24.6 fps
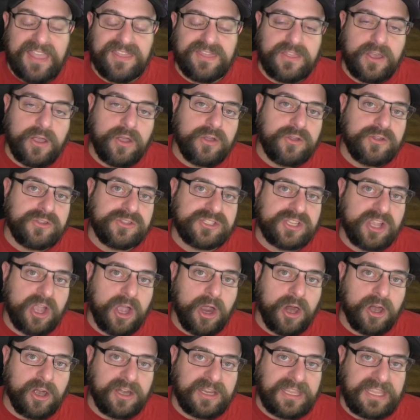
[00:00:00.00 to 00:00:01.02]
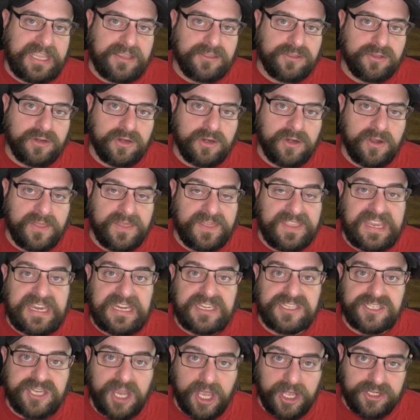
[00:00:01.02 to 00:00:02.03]
and those are either
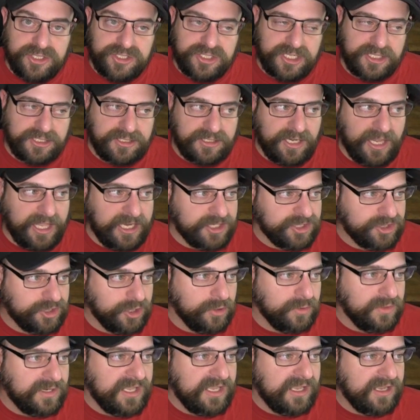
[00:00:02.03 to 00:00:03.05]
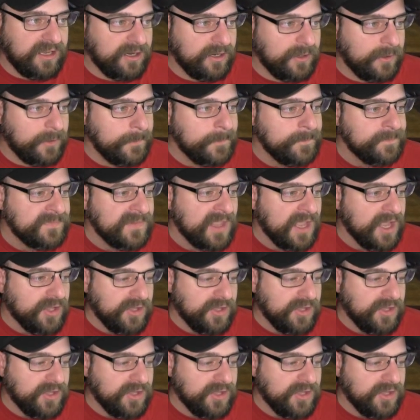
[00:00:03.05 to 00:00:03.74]
the dungeon, like shown here.